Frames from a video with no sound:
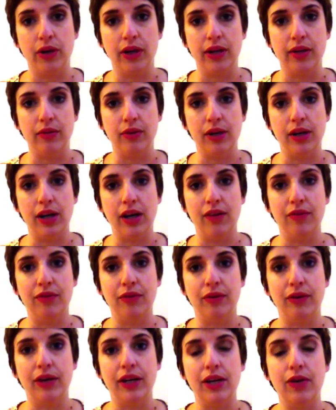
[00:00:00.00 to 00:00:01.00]
in
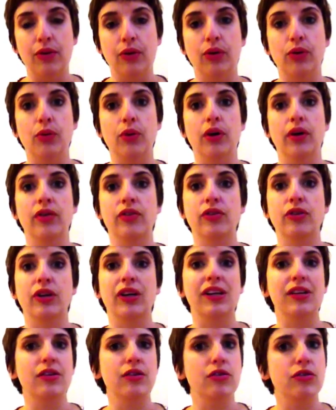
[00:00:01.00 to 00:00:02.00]
recovery or who are
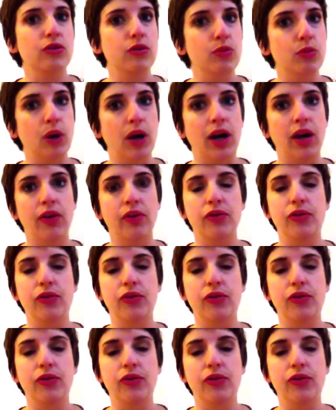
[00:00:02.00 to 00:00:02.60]
starting to do well,